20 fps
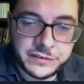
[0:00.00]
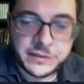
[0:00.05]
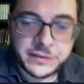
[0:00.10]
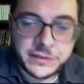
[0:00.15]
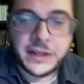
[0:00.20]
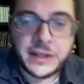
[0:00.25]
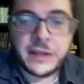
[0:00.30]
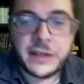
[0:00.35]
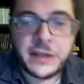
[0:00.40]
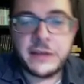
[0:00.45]

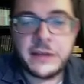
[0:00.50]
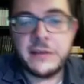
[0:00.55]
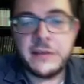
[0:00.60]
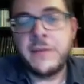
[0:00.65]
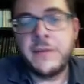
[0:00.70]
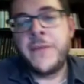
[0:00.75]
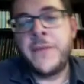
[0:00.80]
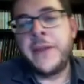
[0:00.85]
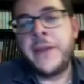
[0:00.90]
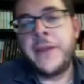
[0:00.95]
can
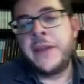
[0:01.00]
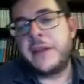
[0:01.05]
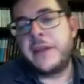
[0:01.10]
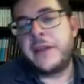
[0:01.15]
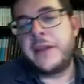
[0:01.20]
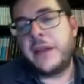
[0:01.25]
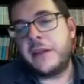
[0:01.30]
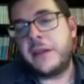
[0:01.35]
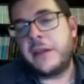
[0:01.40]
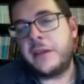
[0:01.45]

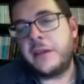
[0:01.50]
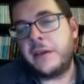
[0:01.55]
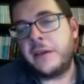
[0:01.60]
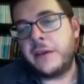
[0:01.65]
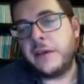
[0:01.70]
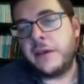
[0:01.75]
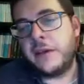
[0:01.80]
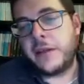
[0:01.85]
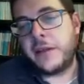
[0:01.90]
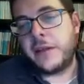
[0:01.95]
can
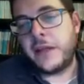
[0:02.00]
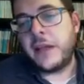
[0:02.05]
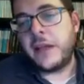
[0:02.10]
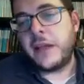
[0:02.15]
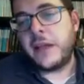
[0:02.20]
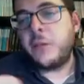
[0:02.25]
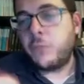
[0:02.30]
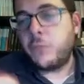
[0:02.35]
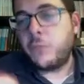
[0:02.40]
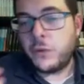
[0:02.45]
uh, can
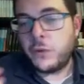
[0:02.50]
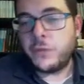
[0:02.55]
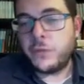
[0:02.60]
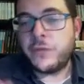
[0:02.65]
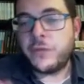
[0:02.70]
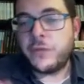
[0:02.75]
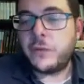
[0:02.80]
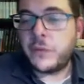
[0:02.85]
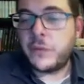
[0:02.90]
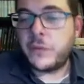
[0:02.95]
improve
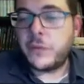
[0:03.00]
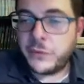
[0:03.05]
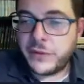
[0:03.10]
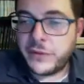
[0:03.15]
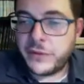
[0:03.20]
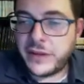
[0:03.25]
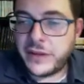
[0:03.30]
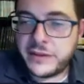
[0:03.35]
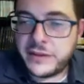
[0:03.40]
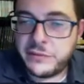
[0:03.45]
the
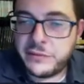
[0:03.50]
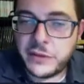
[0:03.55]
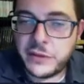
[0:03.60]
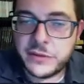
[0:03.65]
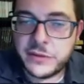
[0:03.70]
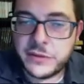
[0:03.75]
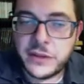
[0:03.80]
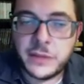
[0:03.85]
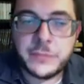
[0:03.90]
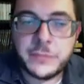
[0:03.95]
reproductive
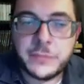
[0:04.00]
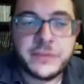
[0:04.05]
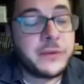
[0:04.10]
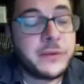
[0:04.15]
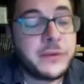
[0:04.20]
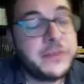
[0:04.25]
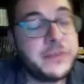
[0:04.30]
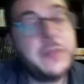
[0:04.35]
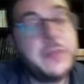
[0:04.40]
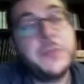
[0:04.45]
outcome so
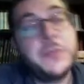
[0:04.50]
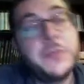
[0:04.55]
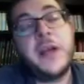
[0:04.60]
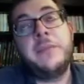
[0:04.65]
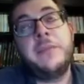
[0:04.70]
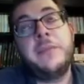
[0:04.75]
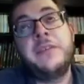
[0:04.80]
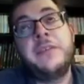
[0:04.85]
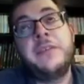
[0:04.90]
sometimes